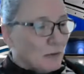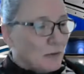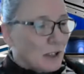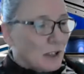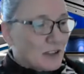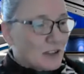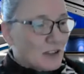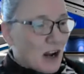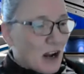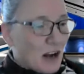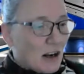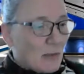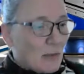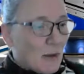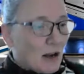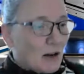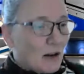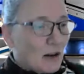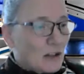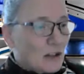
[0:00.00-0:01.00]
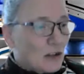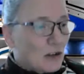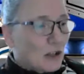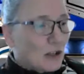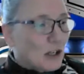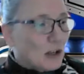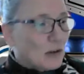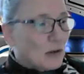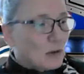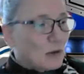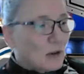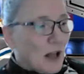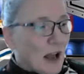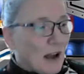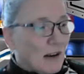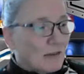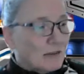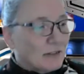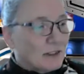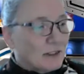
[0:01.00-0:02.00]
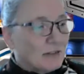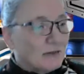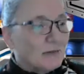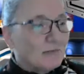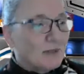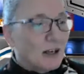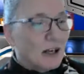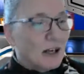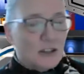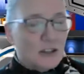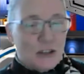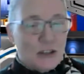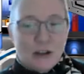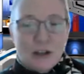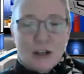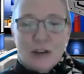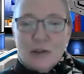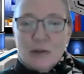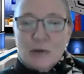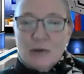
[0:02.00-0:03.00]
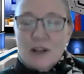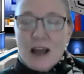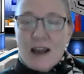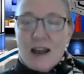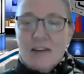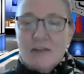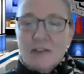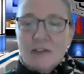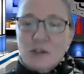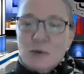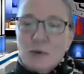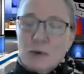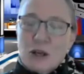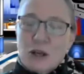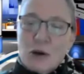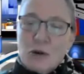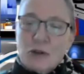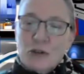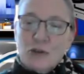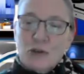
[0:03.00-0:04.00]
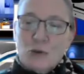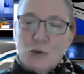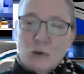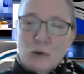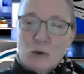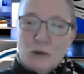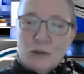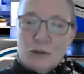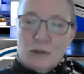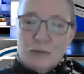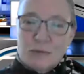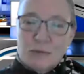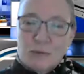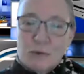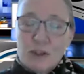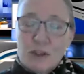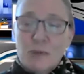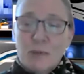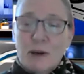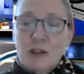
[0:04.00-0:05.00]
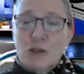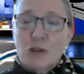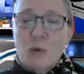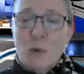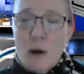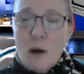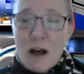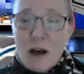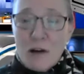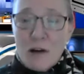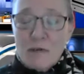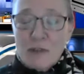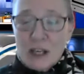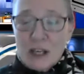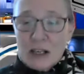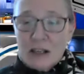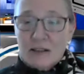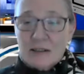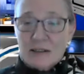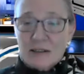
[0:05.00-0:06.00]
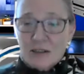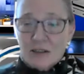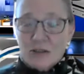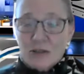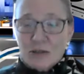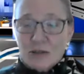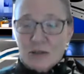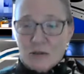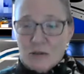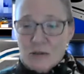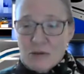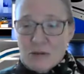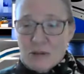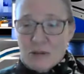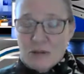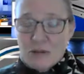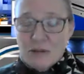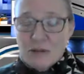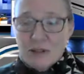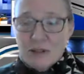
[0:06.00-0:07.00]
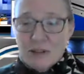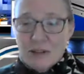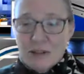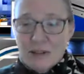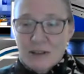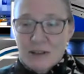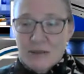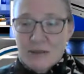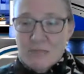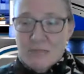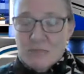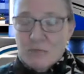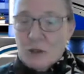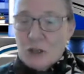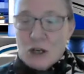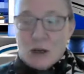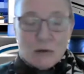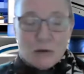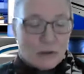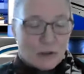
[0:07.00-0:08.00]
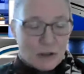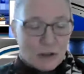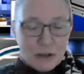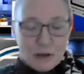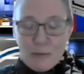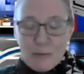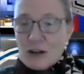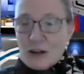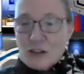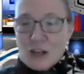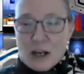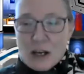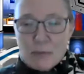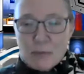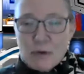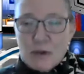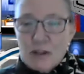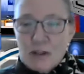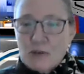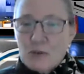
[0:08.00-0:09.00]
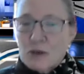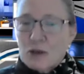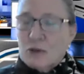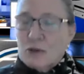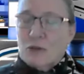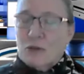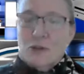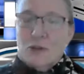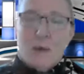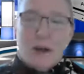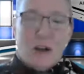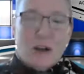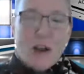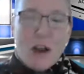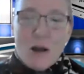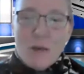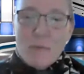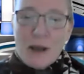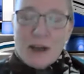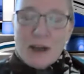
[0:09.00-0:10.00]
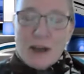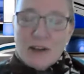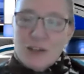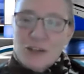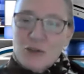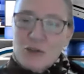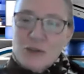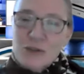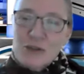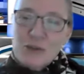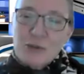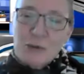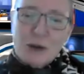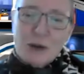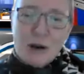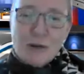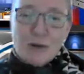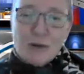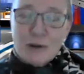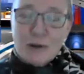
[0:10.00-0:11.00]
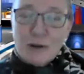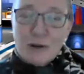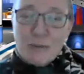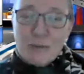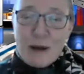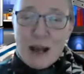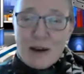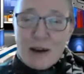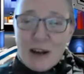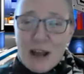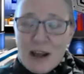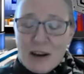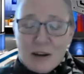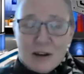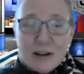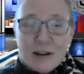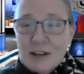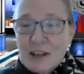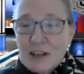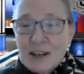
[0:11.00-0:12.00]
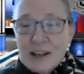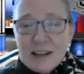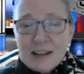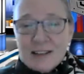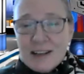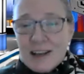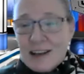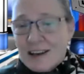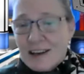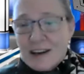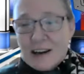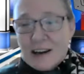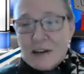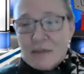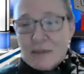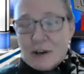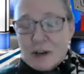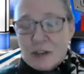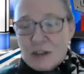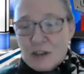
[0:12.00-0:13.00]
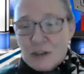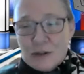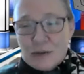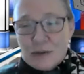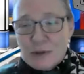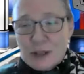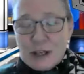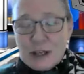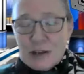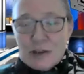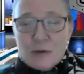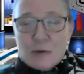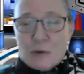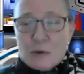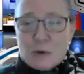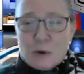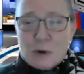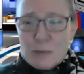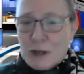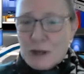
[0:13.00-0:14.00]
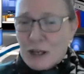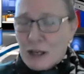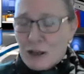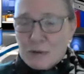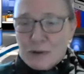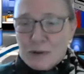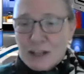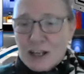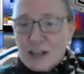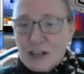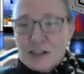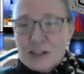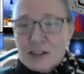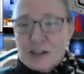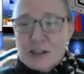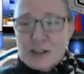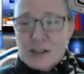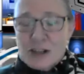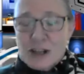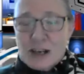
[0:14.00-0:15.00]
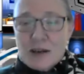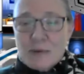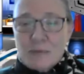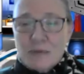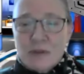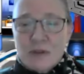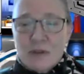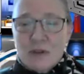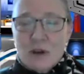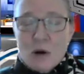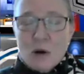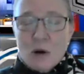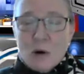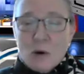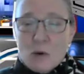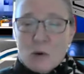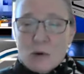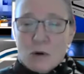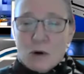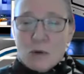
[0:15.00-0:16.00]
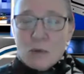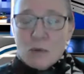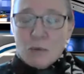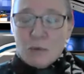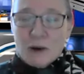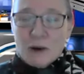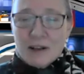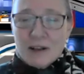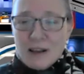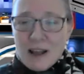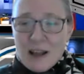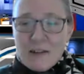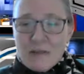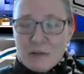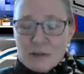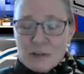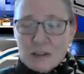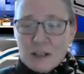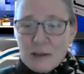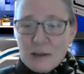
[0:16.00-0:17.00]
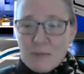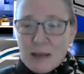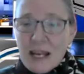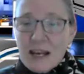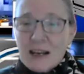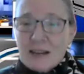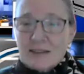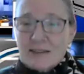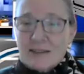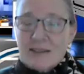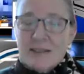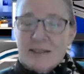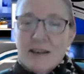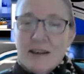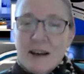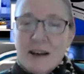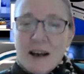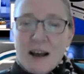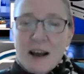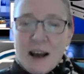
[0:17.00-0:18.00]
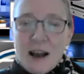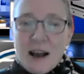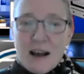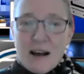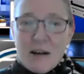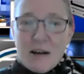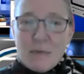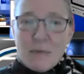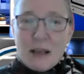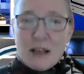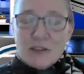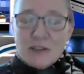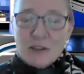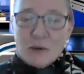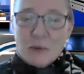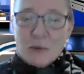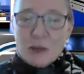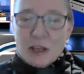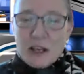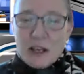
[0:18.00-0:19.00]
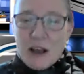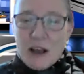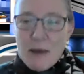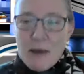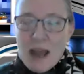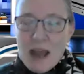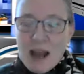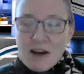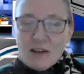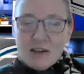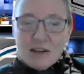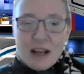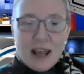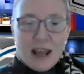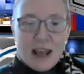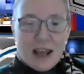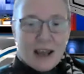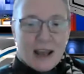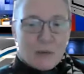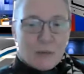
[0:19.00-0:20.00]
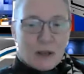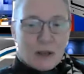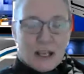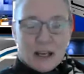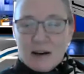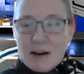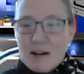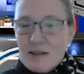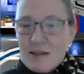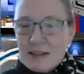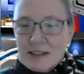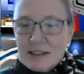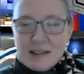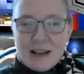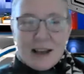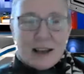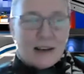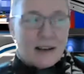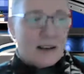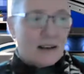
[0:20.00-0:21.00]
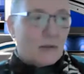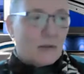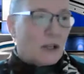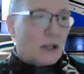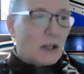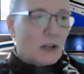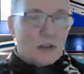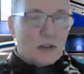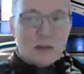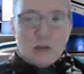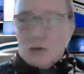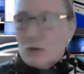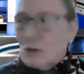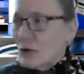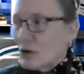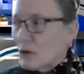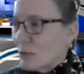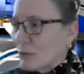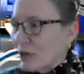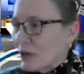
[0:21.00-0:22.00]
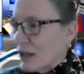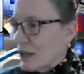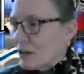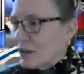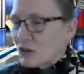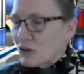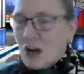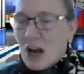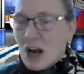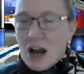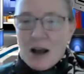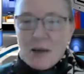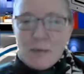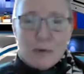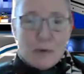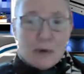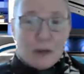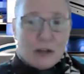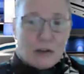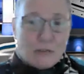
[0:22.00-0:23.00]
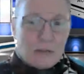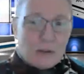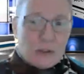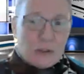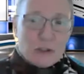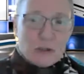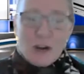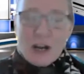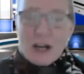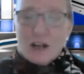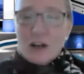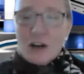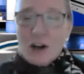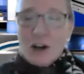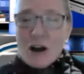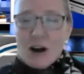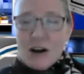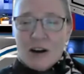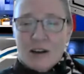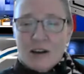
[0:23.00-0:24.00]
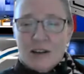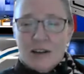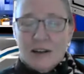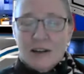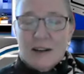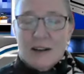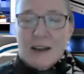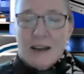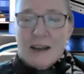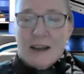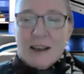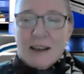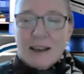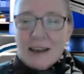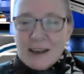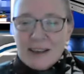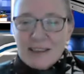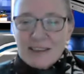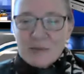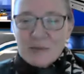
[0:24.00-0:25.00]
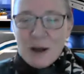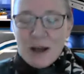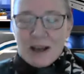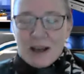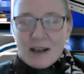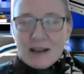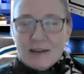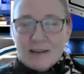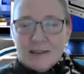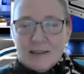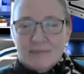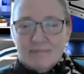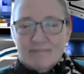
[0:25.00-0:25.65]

let's talk about our journey through life. Our journey through life is we go to school. We spend 12 years in school. We don't learn about checkbooks. We don't learn about compound interest. We don't learn about how to take care of our children or be in relationships or what life really means. And so we come out and we get all excited and we go to school, we get a job, and we get our first credit card. And guess what?